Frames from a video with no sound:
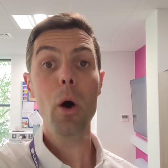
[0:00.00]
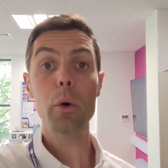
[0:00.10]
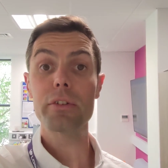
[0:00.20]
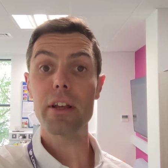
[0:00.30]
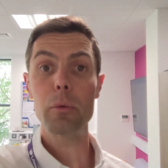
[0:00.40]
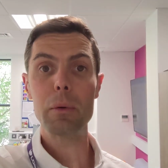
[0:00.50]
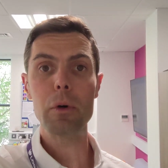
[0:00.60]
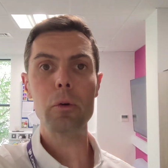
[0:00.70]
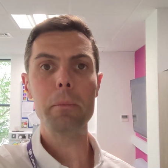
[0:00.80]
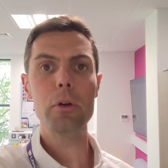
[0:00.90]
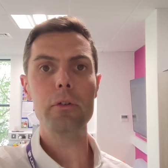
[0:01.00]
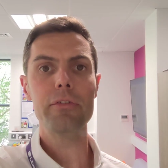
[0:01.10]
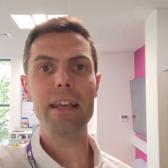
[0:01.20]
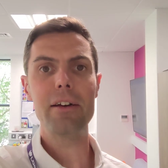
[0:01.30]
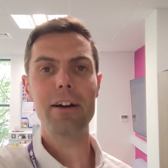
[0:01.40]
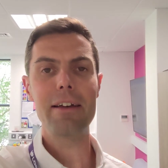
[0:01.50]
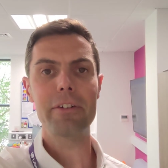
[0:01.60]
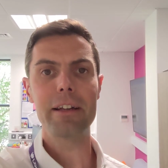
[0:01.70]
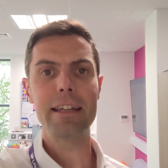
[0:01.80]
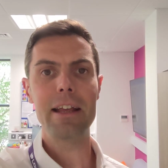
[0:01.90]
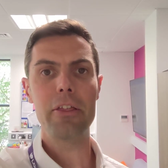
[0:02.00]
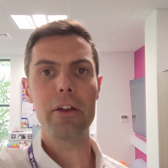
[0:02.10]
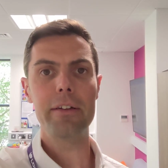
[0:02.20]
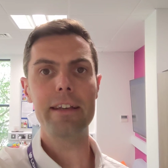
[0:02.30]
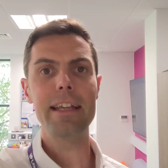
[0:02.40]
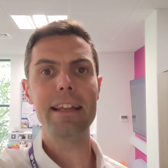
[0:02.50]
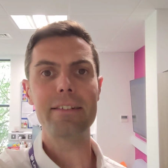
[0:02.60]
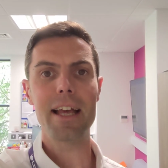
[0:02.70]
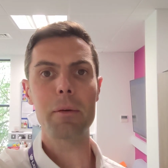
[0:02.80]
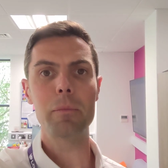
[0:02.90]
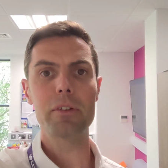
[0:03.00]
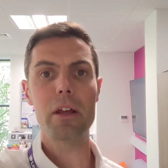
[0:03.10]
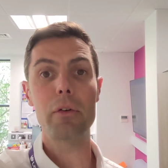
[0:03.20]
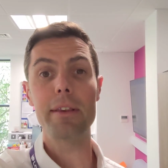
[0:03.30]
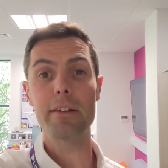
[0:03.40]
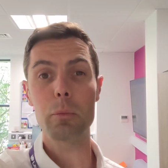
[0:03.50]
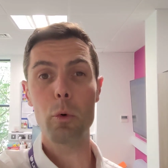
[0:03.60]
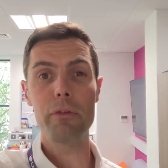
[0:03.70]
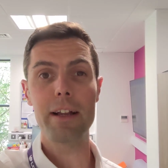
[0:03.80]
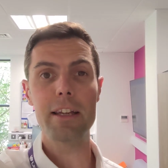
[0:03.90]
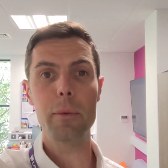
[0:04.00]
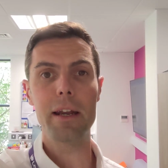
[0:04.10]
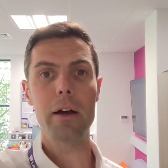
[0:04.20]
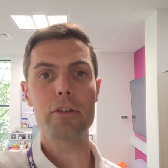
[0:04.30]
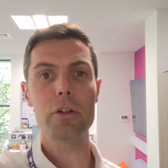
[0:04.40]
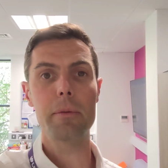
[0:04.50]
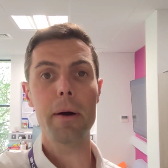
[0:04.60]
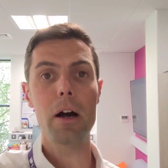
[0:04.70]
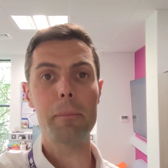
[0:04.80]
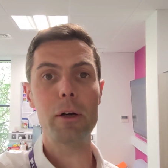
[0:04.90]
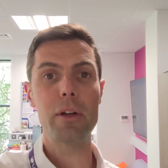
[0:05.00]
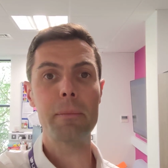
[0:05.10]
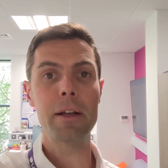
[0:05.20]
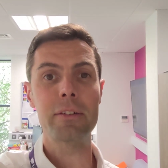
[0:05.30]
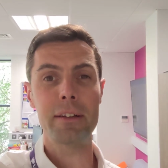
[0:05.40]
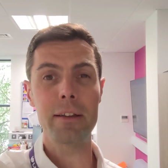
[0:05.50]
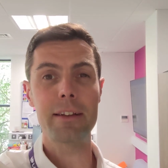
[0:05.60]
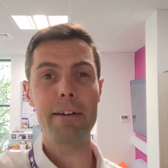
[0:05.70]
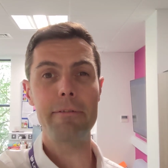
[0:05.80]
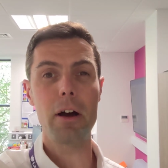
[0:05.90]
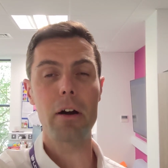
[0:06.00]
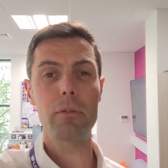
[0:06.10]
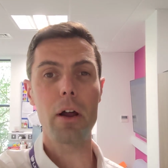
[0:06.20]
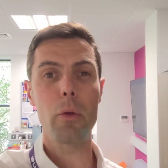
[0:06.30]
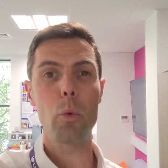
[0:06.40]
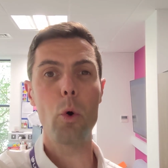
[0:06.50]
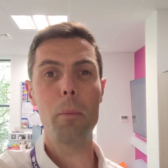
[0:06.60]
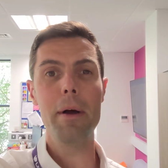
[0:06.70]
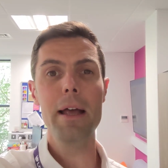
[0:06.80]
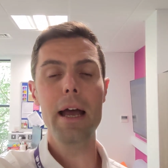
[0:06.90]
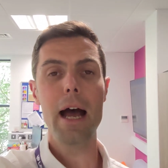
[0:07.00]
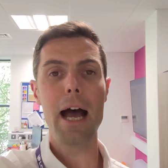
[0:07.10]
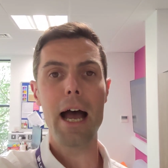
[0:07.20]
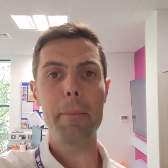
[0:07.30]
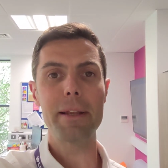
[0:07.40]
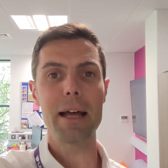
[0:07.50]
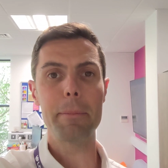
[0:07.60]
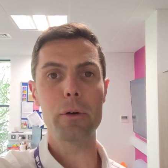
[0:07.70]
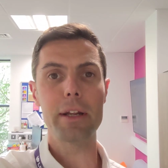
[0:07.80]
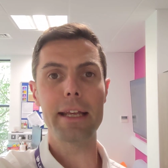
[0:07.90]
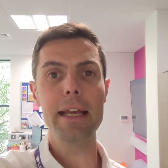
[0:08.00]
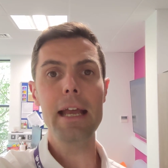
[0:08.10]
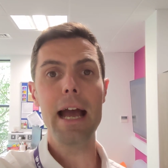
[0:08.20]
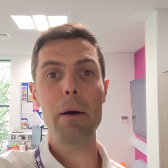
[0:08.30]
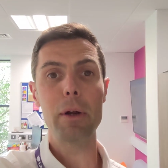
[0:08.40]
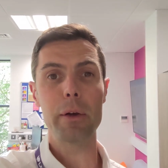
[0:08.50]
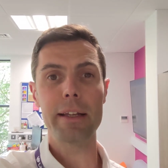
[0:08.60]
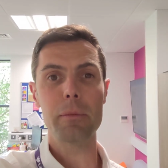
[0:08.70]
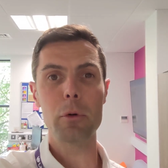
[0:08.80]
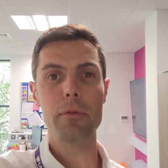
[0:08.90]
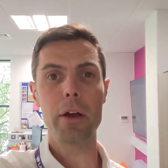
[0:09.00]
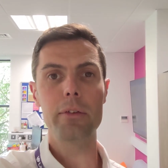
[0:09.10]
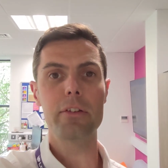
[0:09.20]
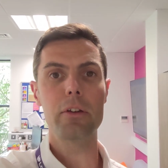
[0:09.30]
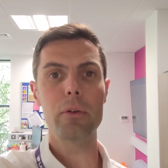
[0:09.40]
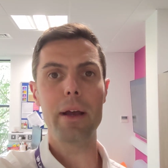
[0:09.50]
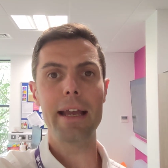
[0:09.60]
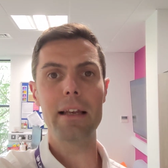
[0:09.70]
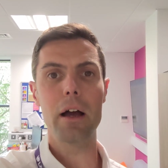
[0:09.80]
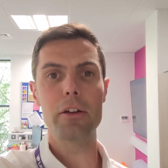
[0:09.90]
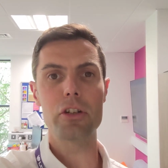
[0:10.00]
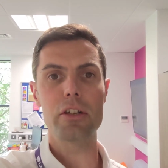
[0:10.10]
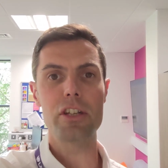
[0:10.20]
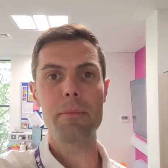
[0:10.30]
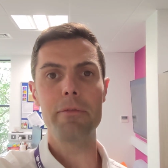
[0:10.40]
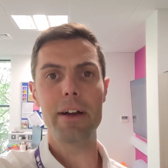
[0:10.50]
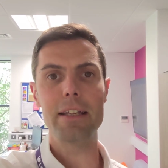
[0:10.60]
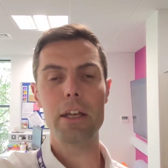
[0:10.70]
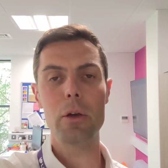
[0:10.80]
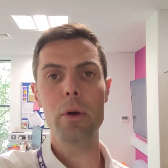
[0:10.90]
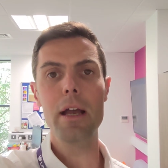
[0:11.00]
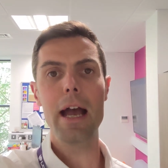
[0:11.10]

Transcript: Also, we will move Year 11 and Year 13 exams that are in the small venue in our Tudor Park building because it does get rather warm up in that building, and we're looking to move those to a larger gym venue